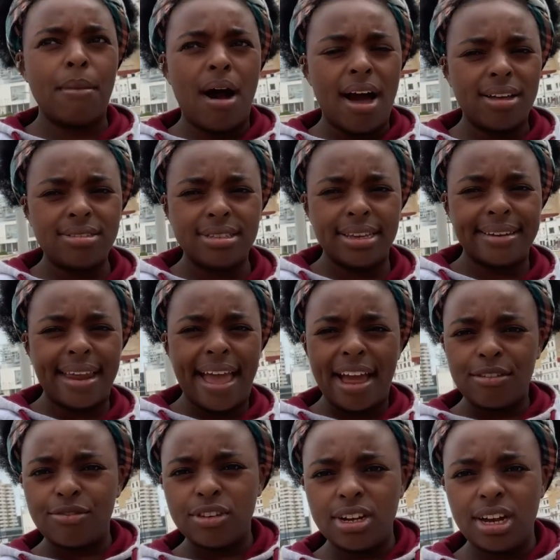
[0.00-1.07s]
mosque in
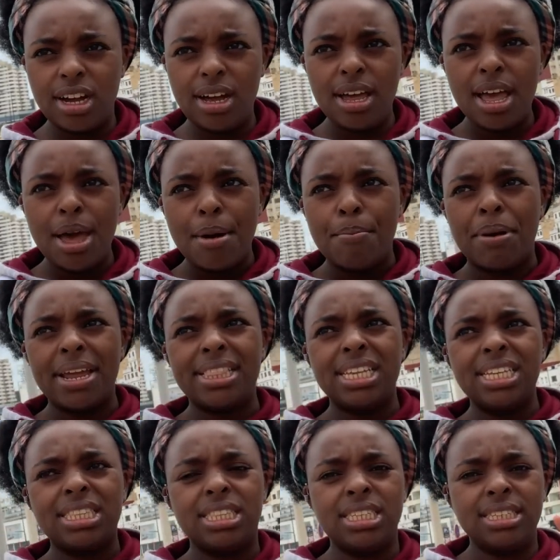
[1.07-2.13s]
Africa, but I
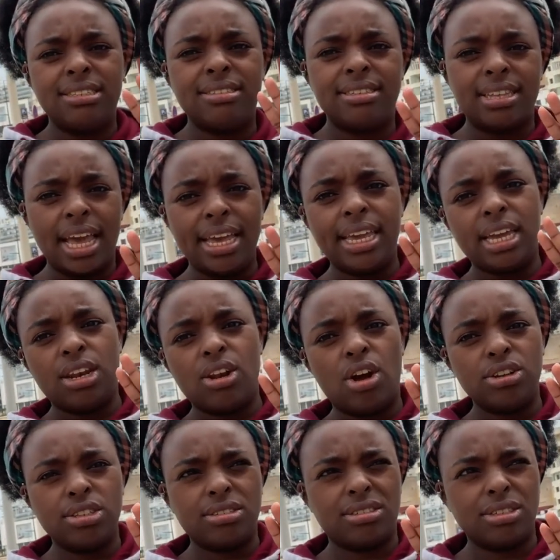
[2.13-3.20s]
think the second
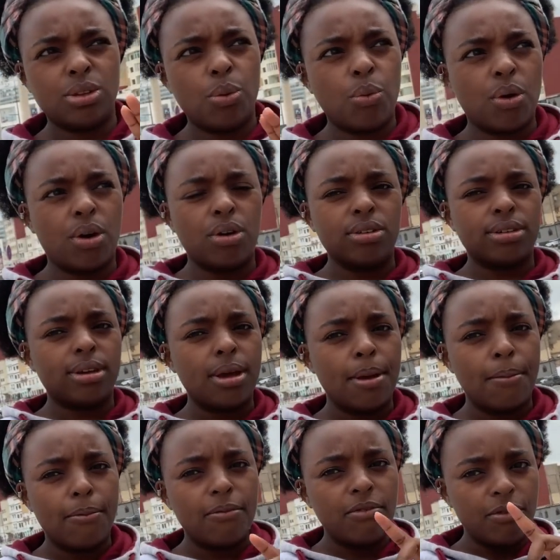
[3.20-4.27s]
largest in the world,
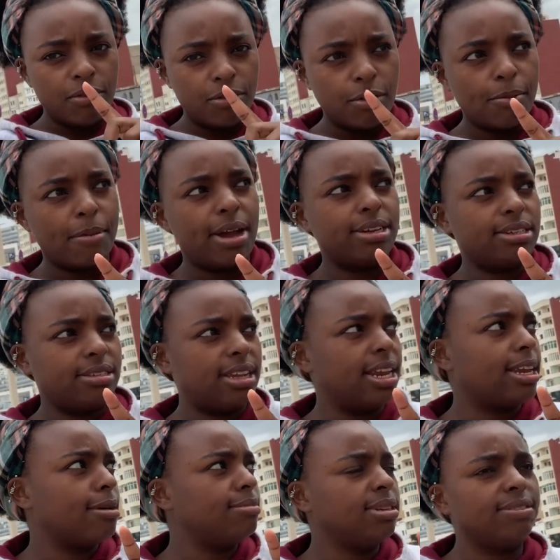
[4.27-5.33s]
from my
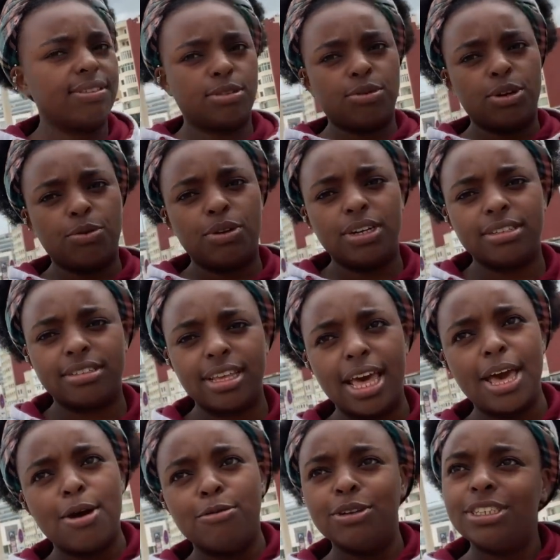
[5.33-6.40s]
understanding. I believe that's what it was,
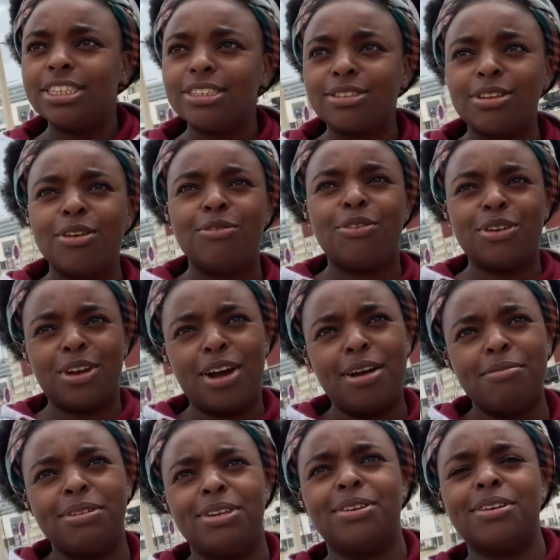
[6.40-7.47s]
which is
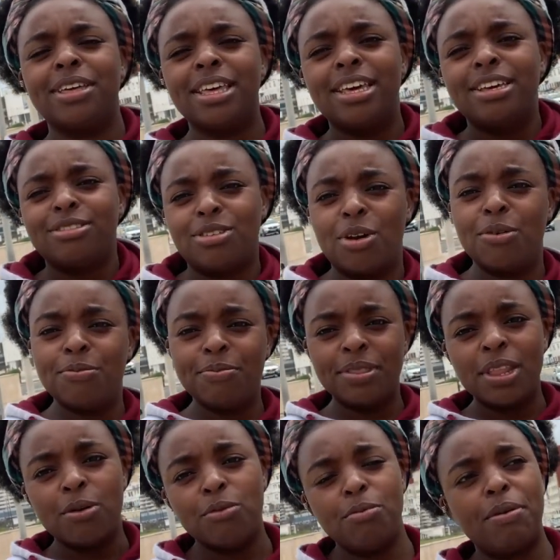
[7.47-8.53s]
phenomenal. So
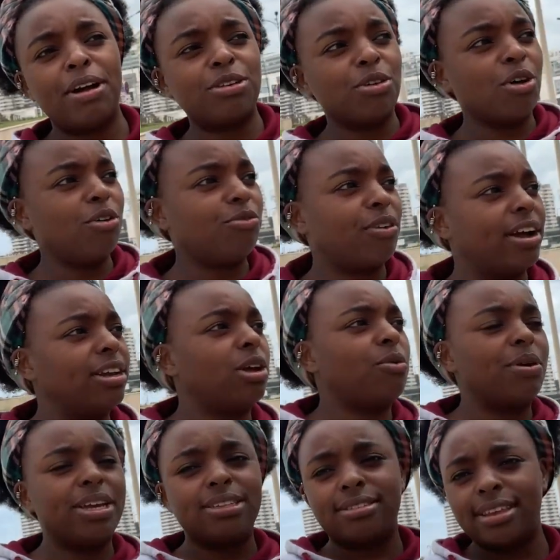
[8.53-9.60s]
we're about to go find our
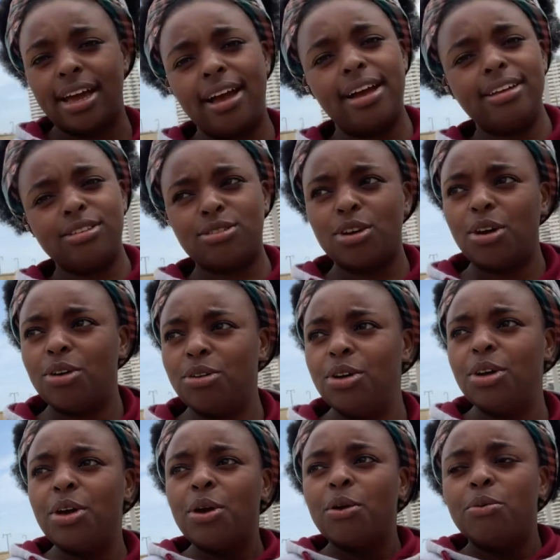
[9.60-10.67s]
way inside so
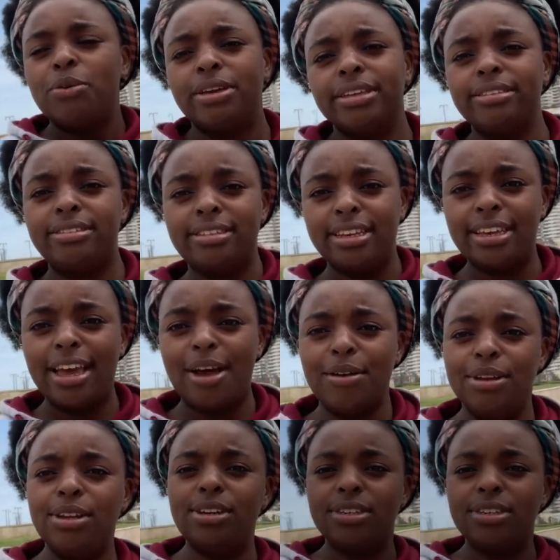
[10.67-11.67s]
we can see how it